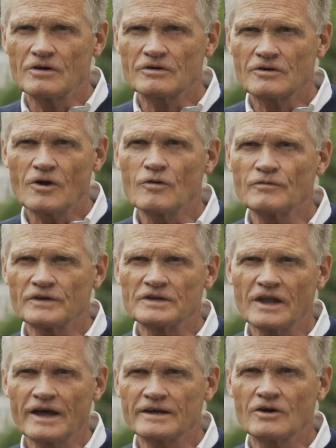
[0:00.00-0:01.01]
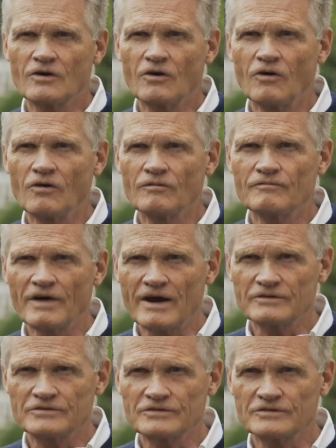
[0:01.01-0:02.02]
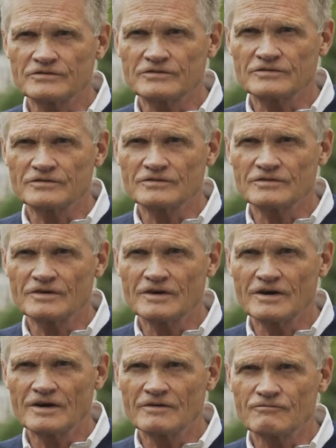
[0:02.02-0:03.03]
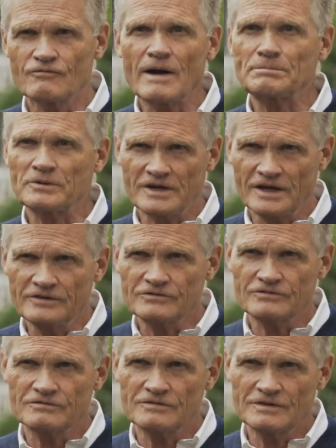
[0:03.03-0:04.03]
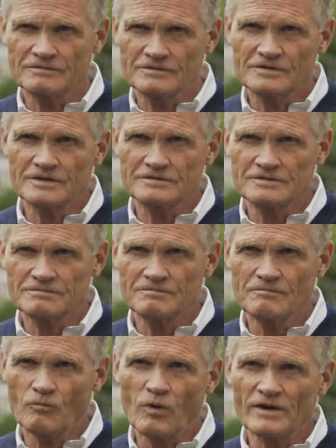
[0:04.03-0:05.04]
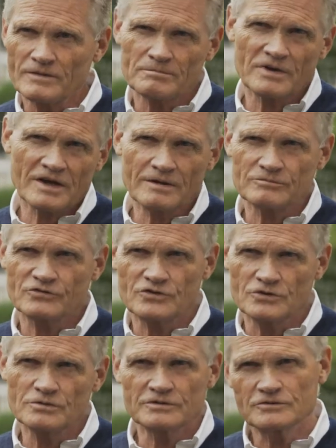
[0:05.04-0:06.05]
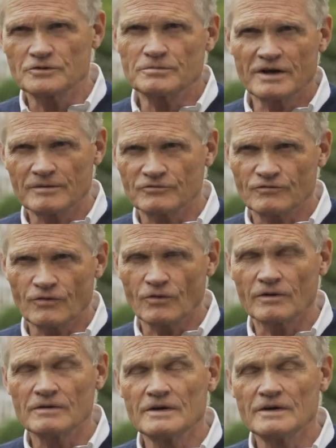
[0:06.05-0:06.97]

COVID, like all viruses, replicates. One of them becomes 2 and 2 becomes 4.